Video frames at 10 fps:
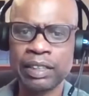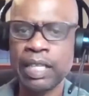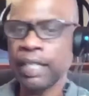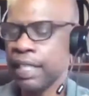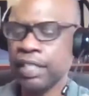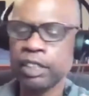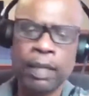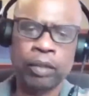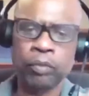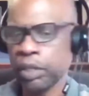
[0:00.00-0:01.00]
and I did this by
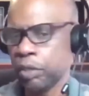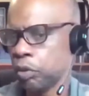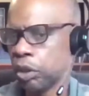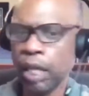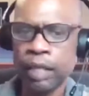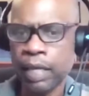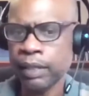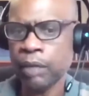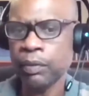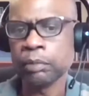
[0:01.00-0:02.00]
reading through a lot of
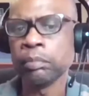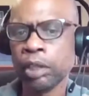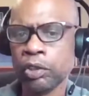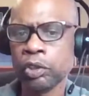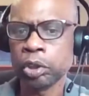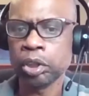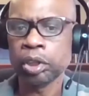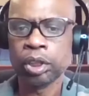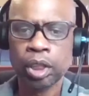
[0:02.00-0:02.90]
anti-racism literature,